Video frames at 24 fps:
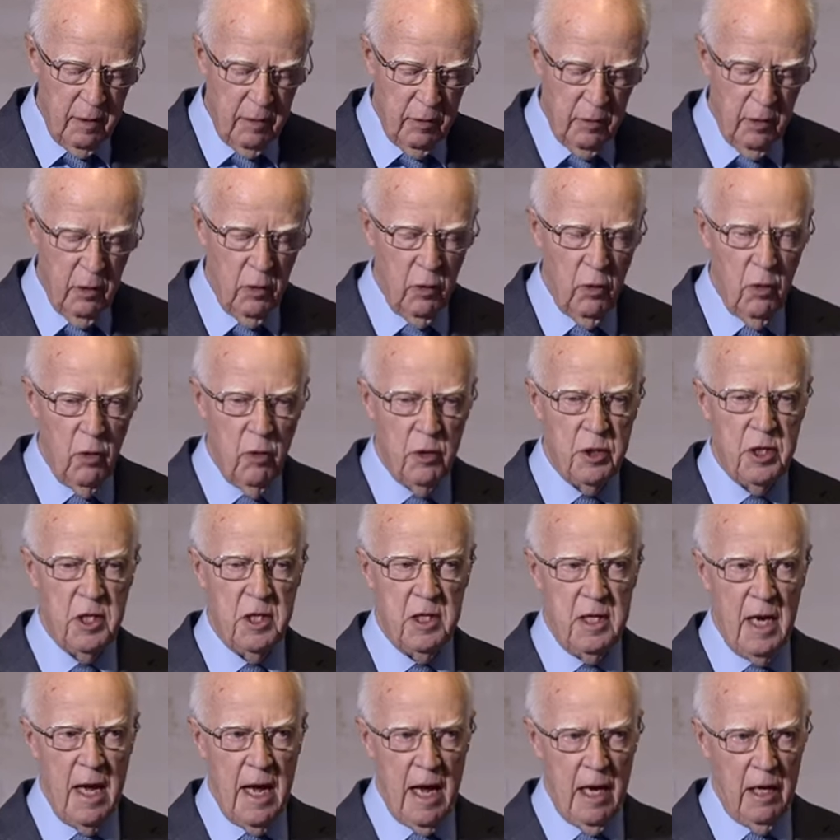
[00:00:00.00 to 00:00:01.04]
the Lord's
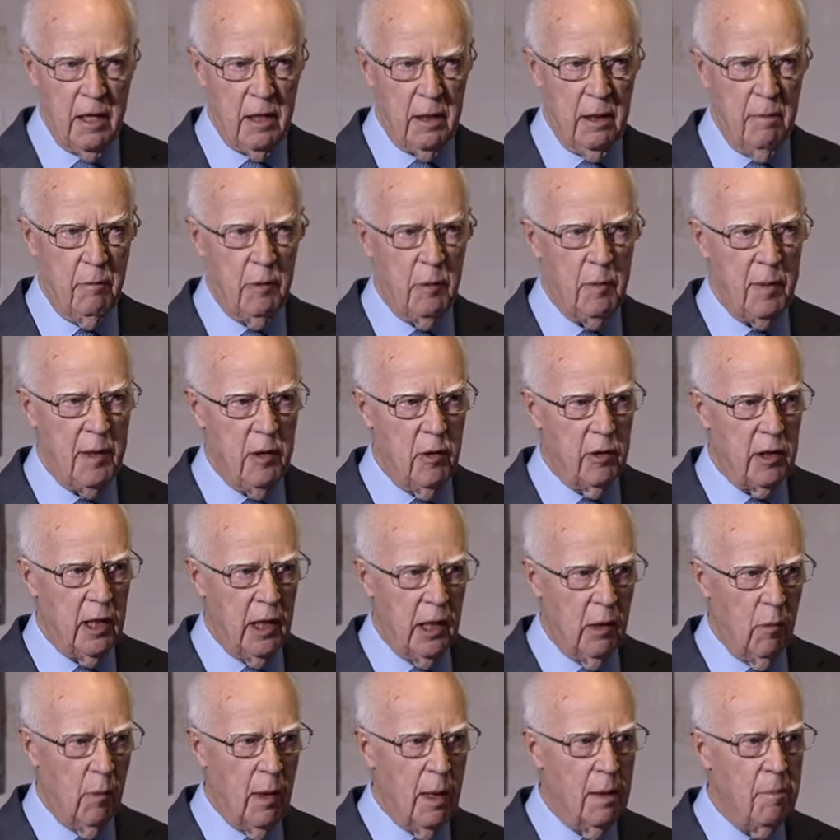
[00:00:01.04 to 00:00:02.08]
death, and we'll be looking
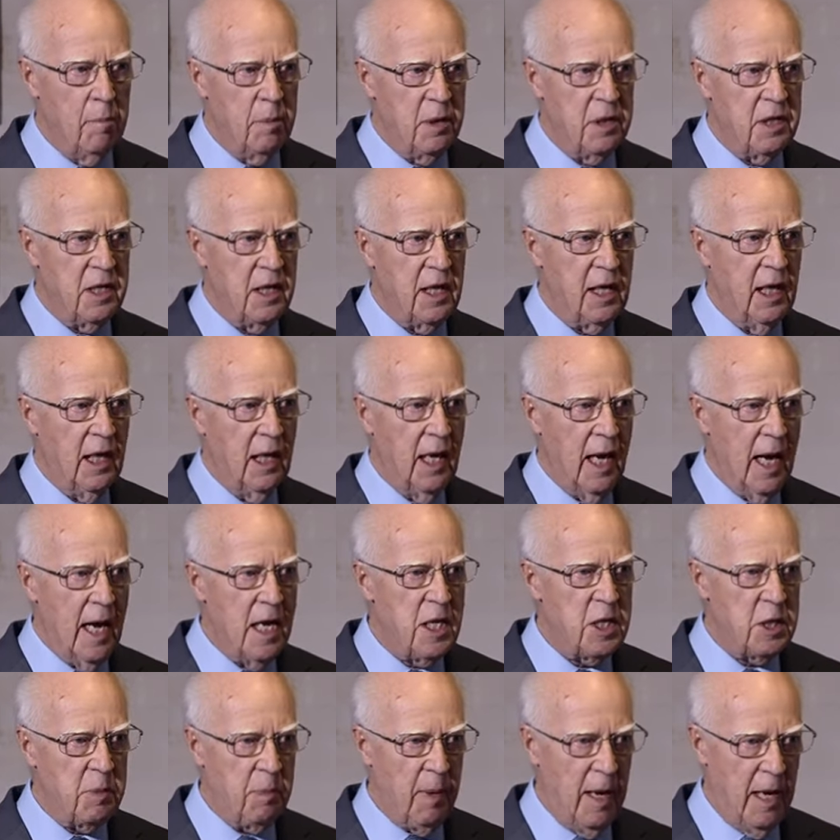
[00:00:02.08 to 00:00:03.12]
at one particular
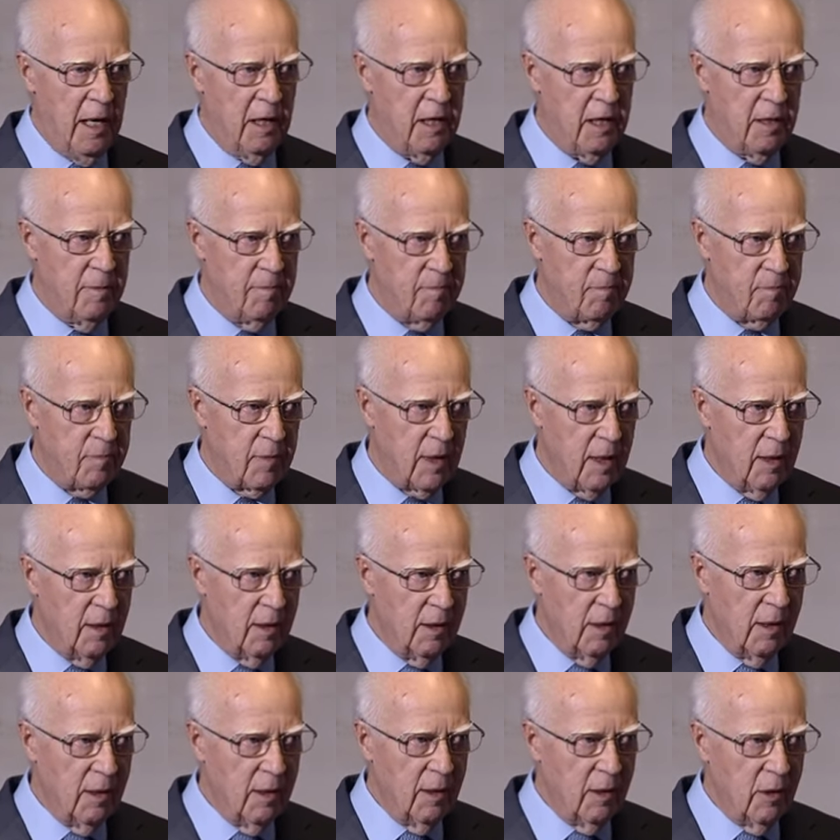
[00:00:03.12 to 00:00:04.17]
aspect,
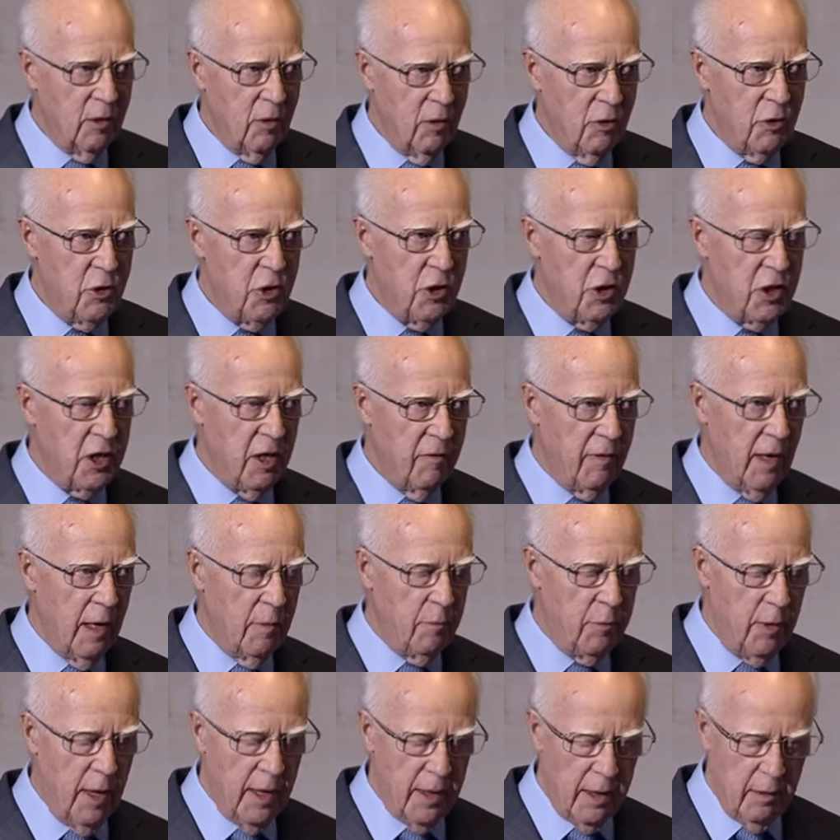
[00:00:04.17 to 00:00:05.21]
conscious of our
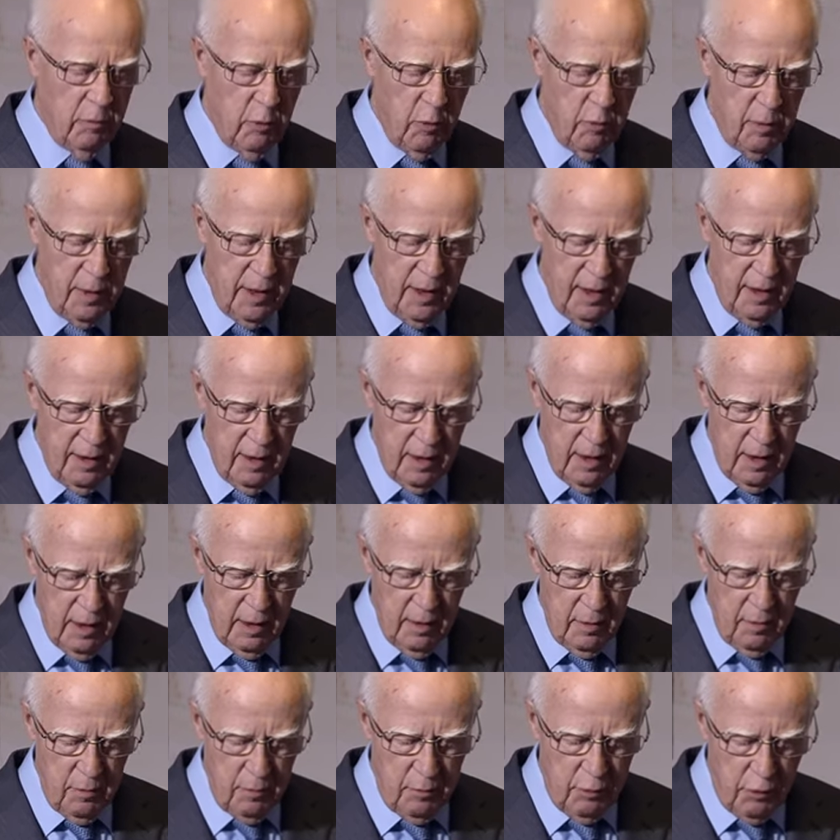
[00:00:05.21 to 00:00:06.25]
brother will be
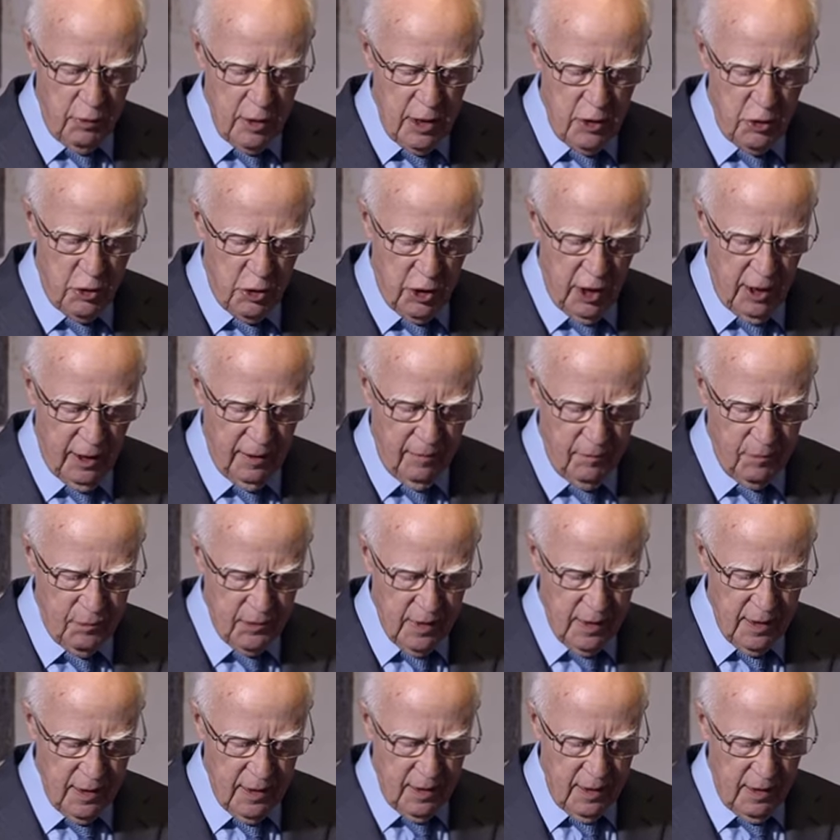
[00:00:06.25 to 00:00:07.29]
preaching
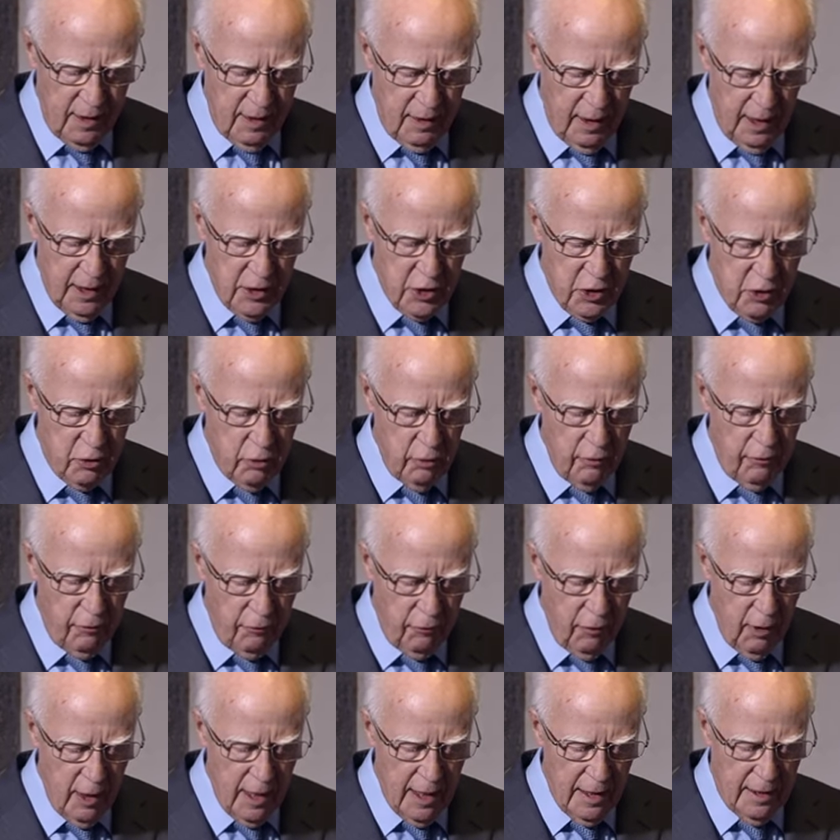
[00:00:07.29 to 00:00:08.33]
next Good
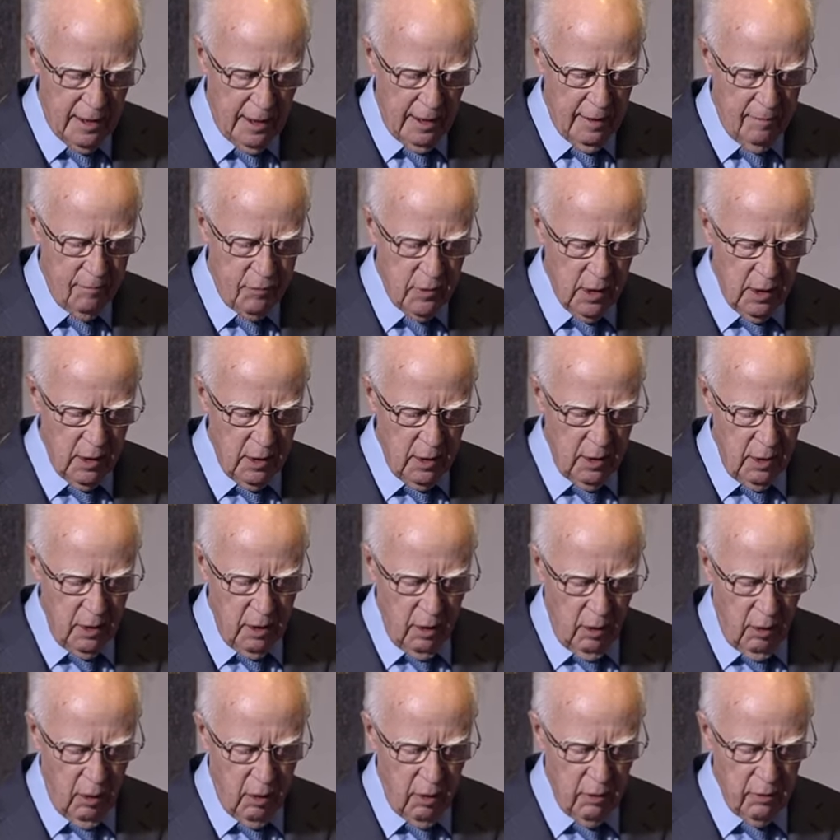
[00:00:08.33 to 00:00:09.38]
Friday
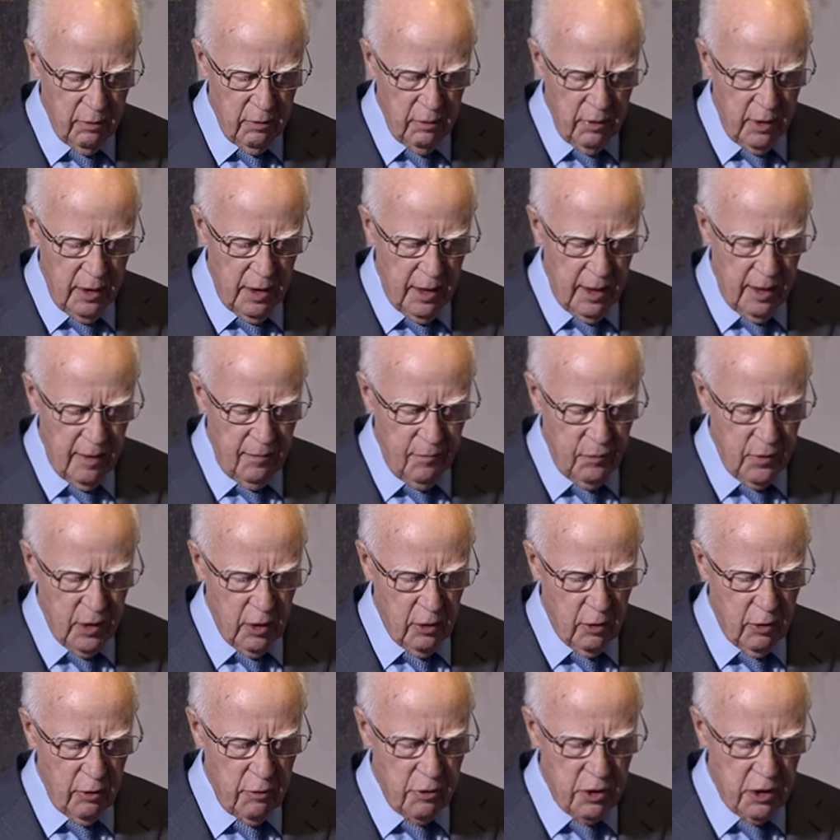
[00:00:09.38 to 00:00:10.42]
on the
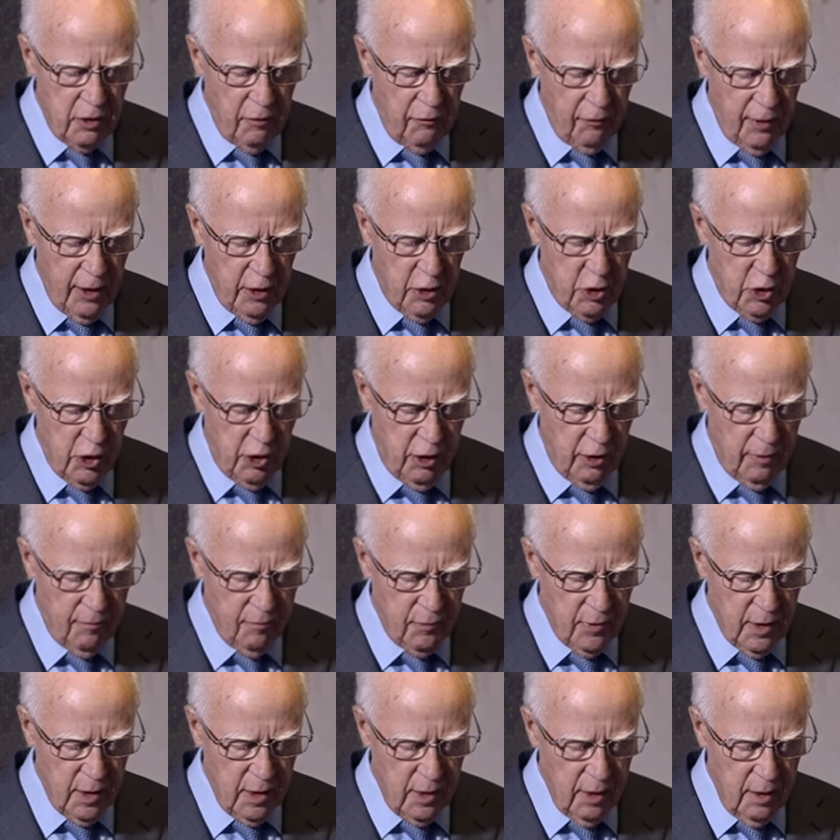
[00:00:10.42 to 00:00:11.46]
crucifixion
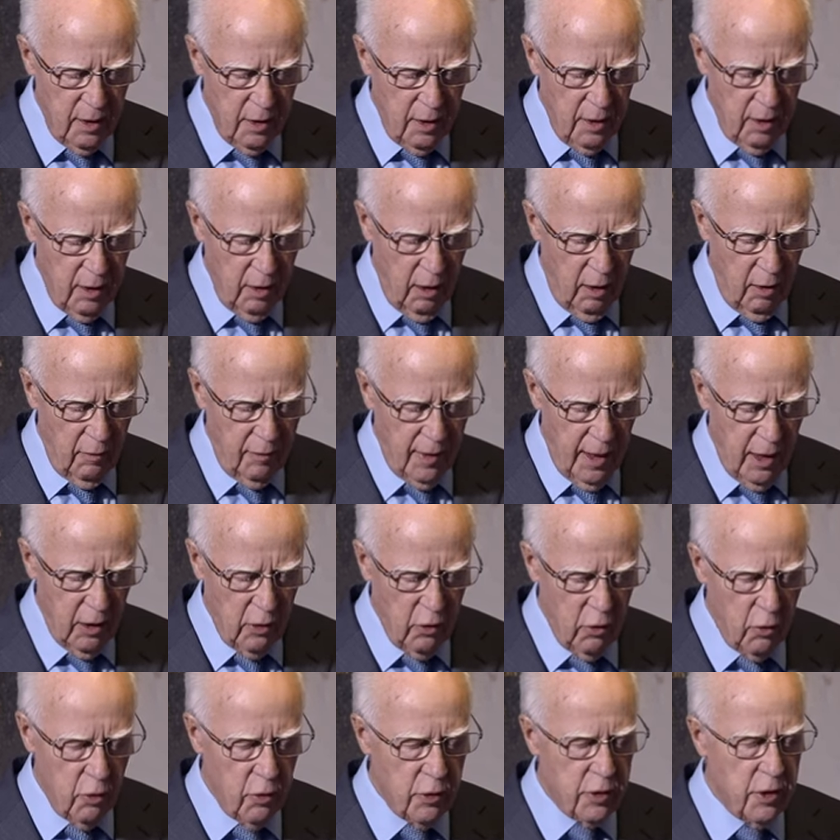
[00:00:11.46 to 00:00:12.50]
of our
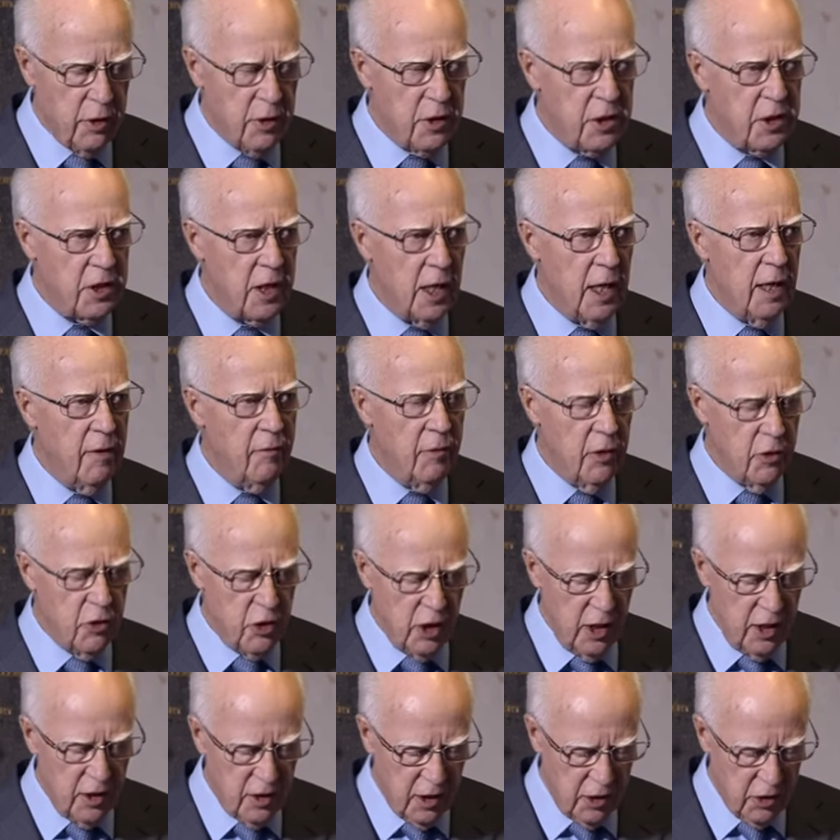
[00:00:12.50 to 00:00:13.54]
Lord and Saviour
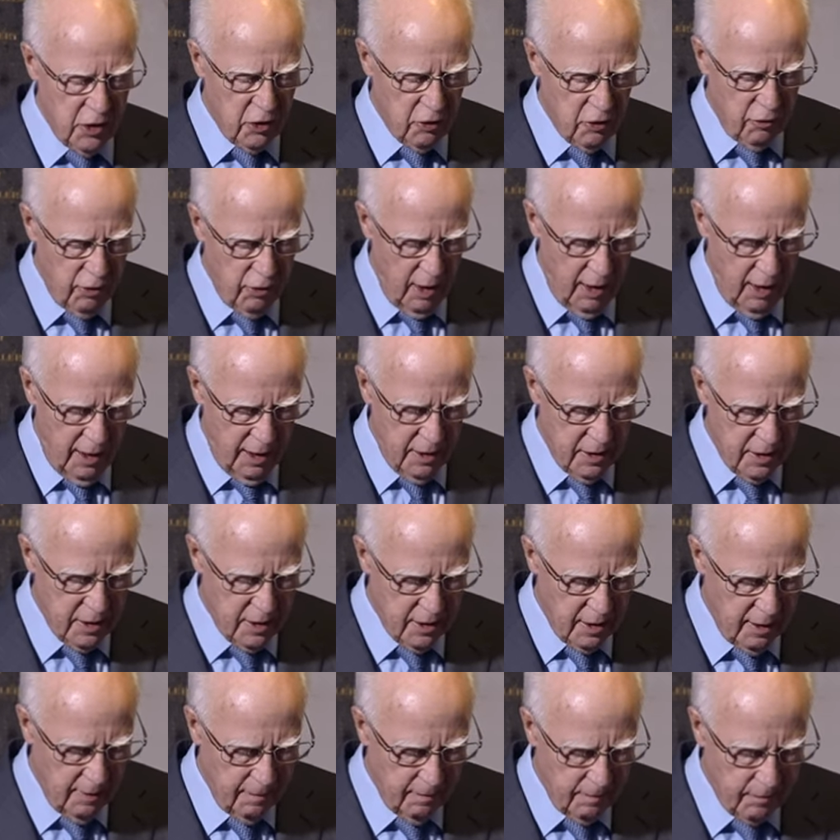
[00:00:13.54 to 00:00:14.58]
Jesus Christ.